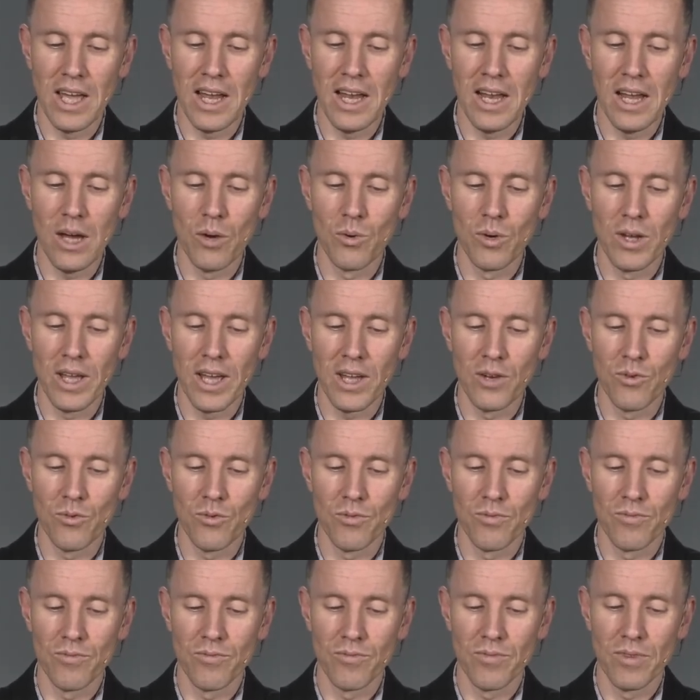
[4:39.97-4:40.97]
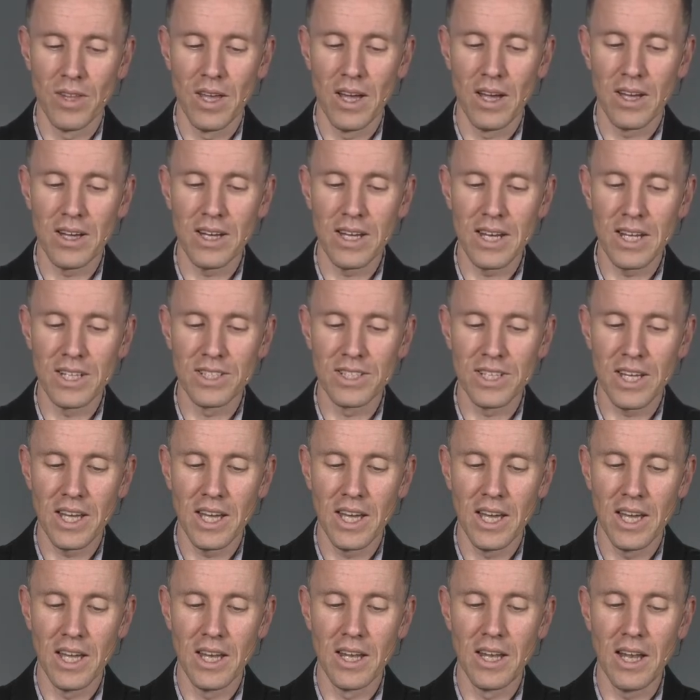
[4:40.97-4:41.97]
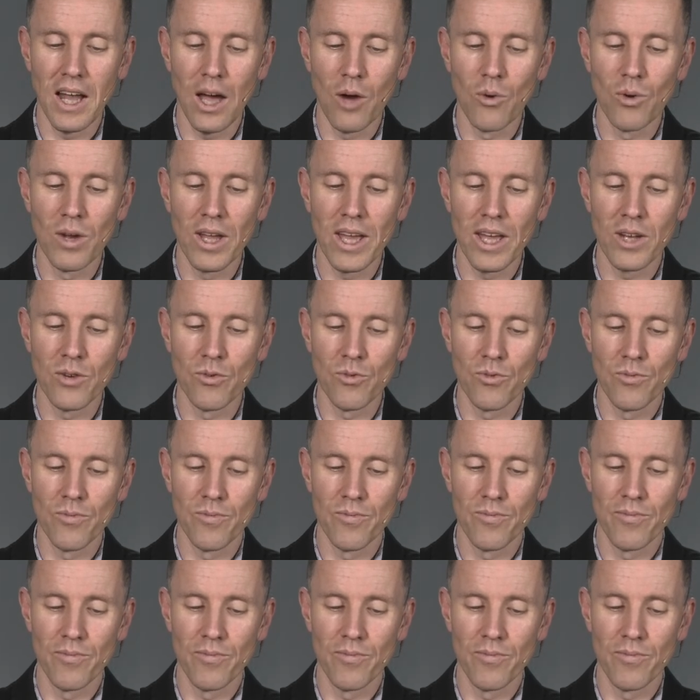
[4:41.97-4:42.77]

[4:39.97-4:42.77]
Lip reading: al-awladu. Kharaja al-awladu.